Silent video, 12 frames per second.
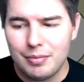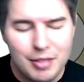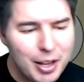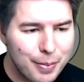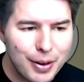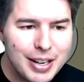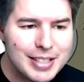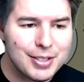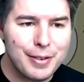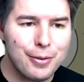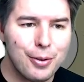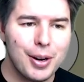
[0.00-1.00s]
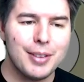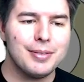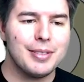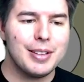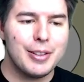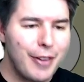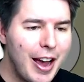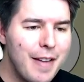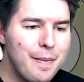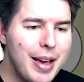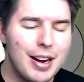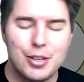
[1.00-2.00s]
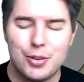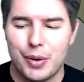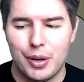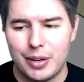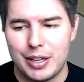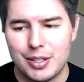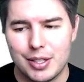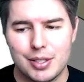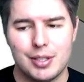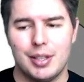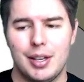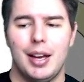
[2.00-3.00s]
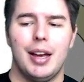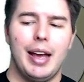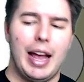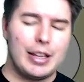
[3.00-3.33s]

Pretty straightforward, 5 mana destroy all creatures at